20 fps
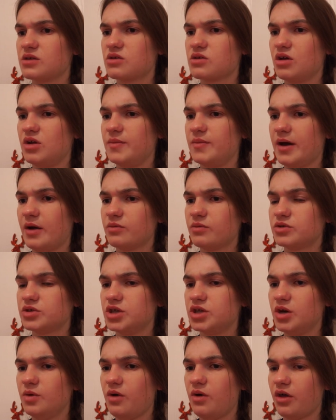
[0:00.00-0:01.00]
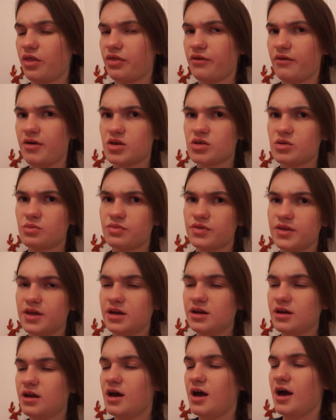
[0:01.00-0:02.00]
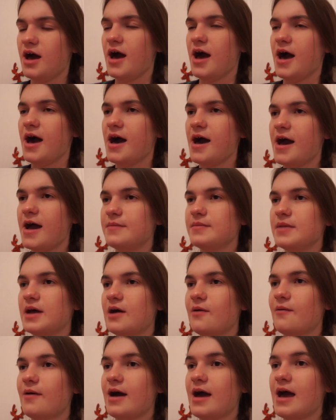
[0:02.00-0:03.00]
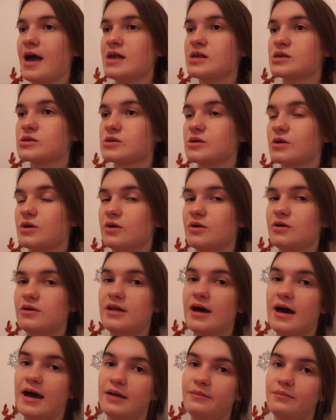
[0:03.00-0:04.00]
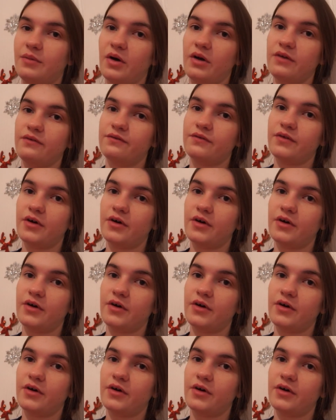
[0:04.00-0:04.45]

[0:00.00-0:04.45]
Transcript: about 2 or 3 or something. I am now 8 stone 9.4.